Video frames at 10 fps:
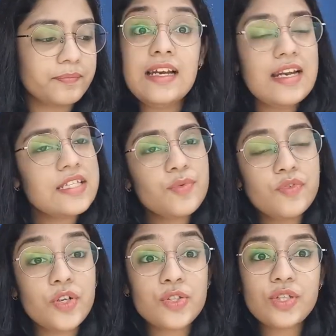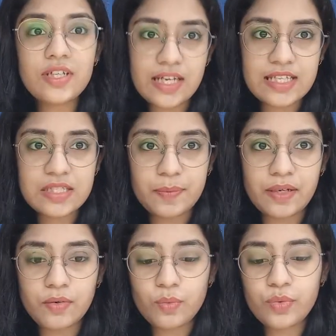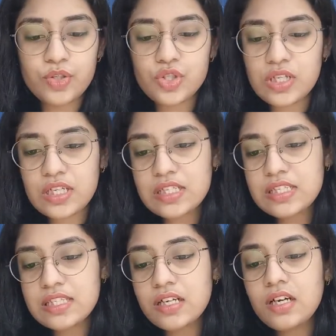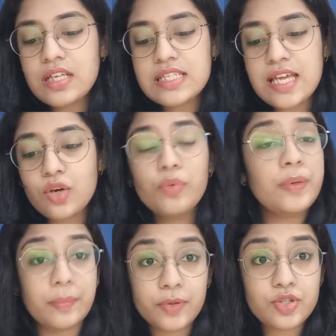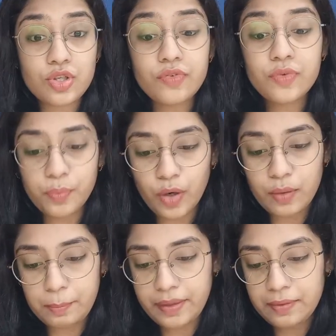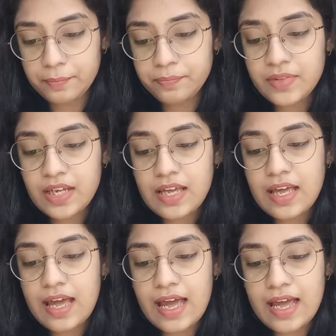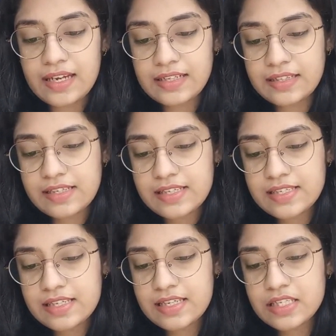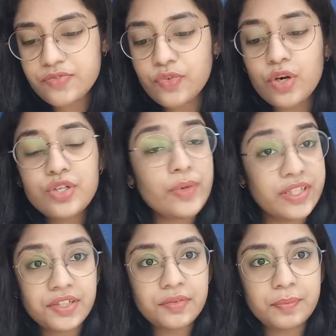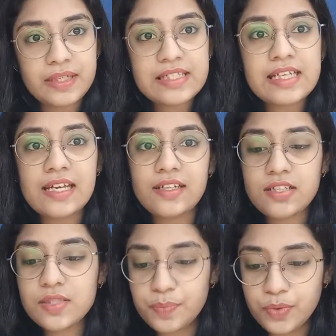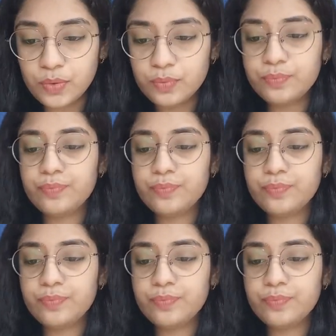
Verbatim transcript: Let's move on to the next pen, which is the Cello Papersoft ball pen. And this is for twenty rupees and it is blue.